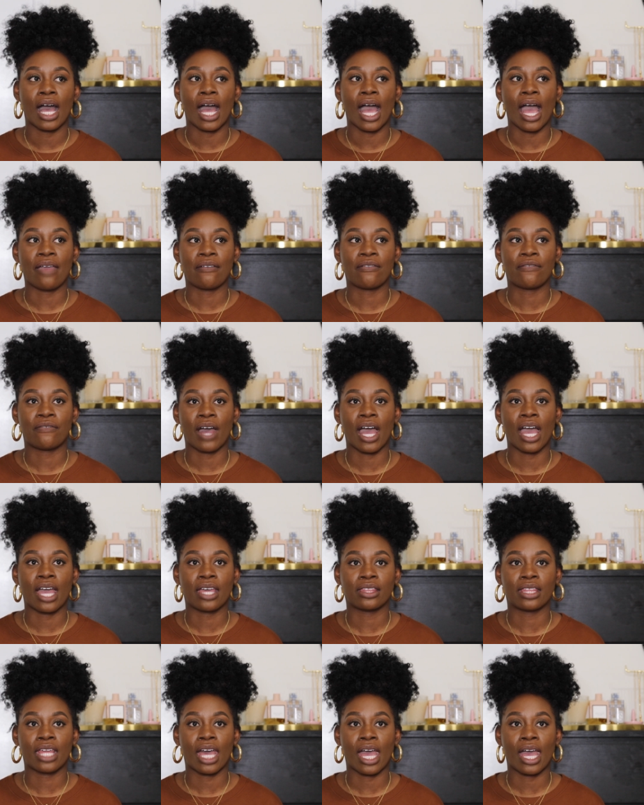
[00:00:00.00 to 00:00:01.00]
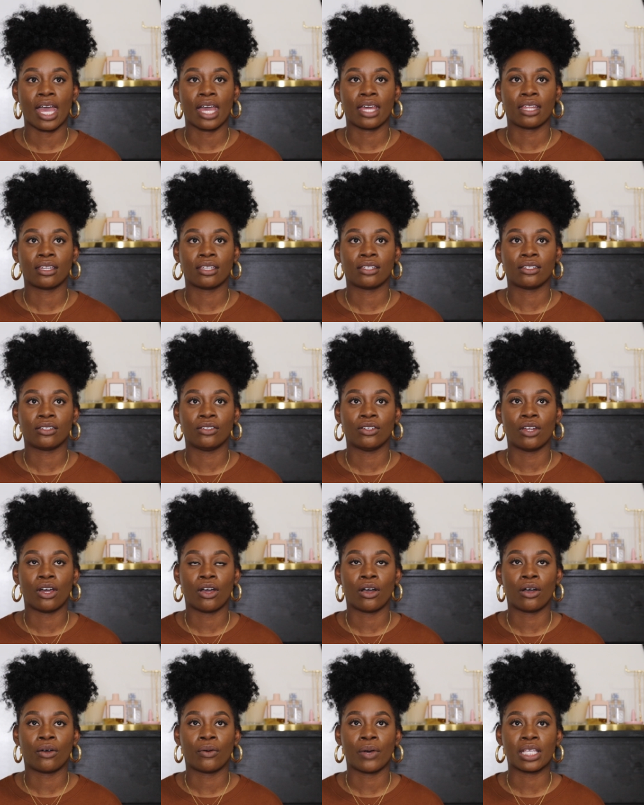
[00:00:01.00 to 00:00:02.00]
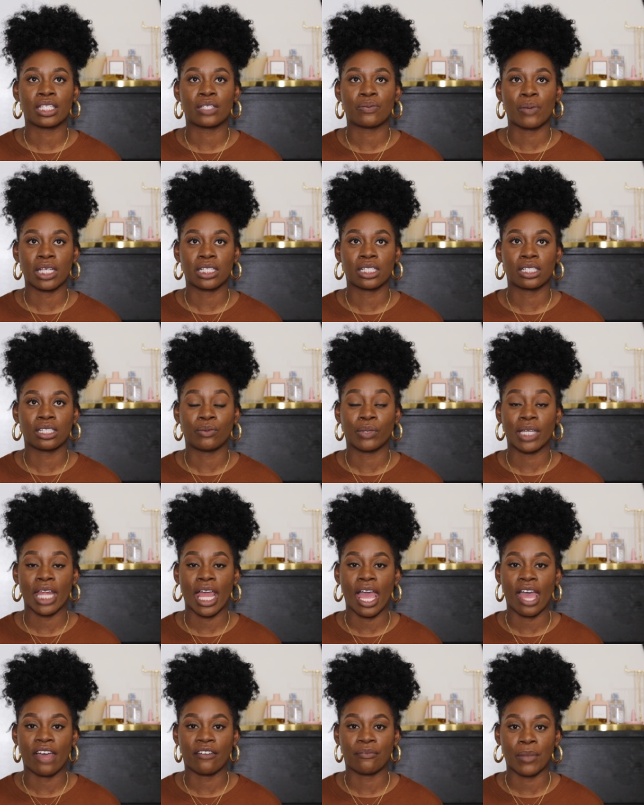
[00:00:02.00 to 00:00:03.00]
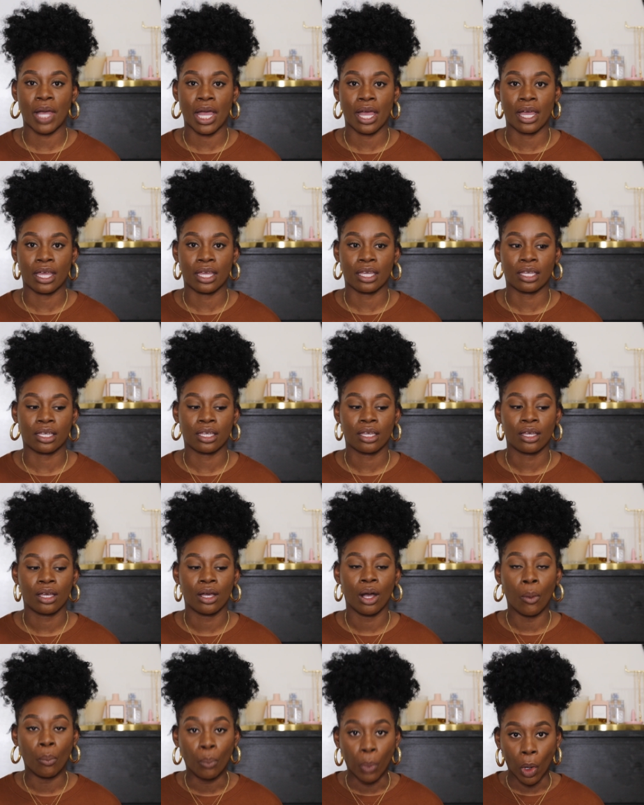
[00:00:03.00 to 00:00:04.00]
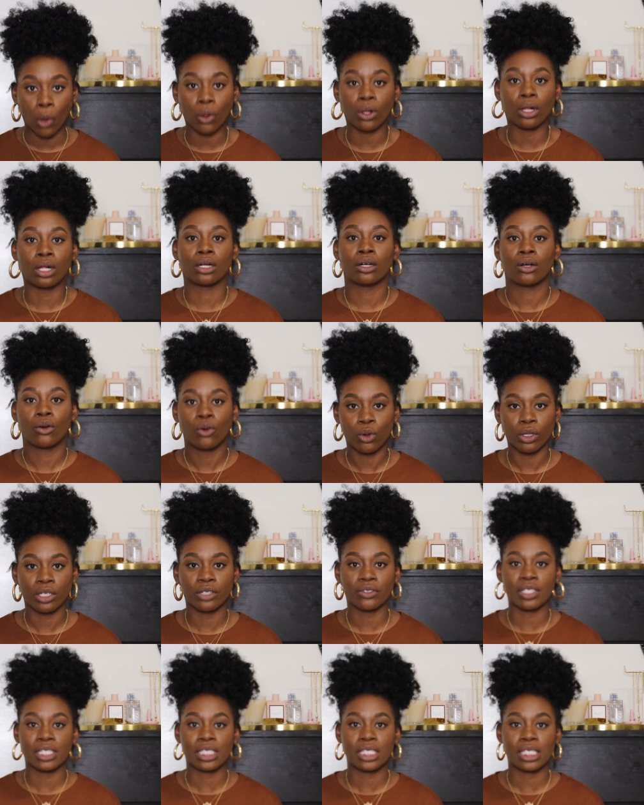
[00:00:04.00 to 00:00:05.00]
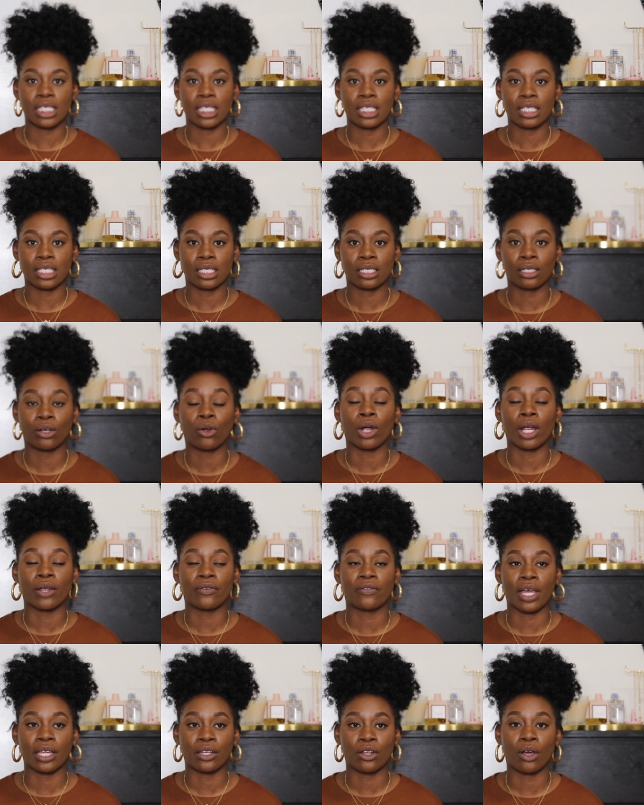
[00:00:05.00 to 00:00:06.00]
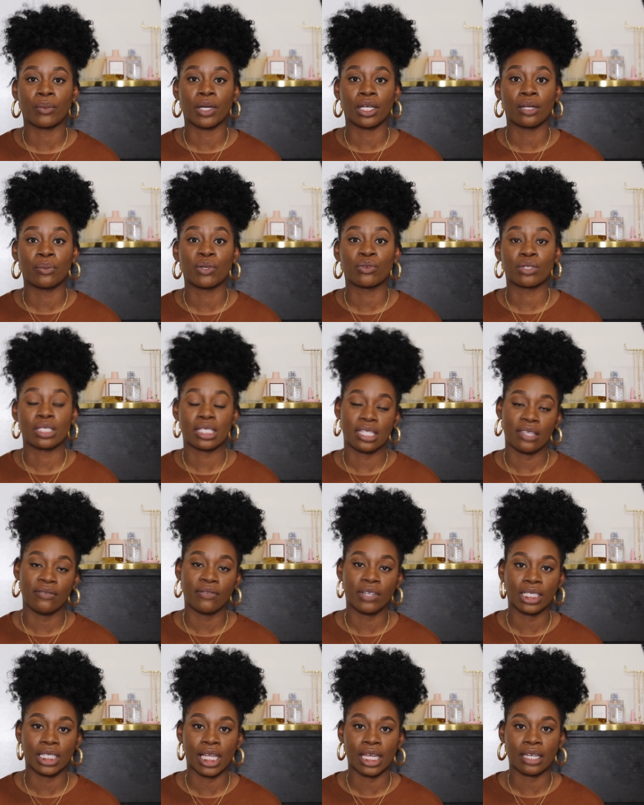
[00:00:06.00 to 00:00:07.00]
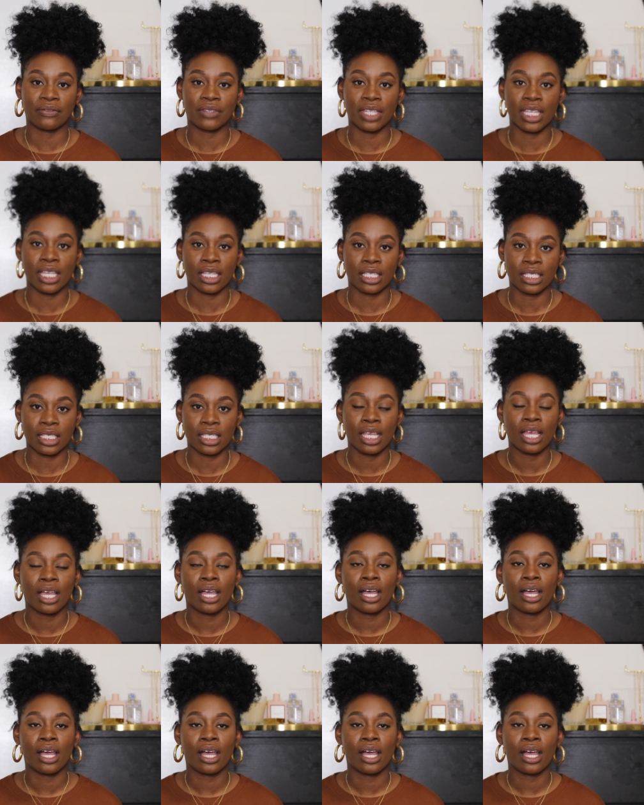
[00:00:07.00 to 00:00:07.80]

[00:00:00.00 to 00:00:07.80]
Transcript: I find that, you know, especially when I have my bulk ordering season or if I know I'm going to be receiving a lot of things,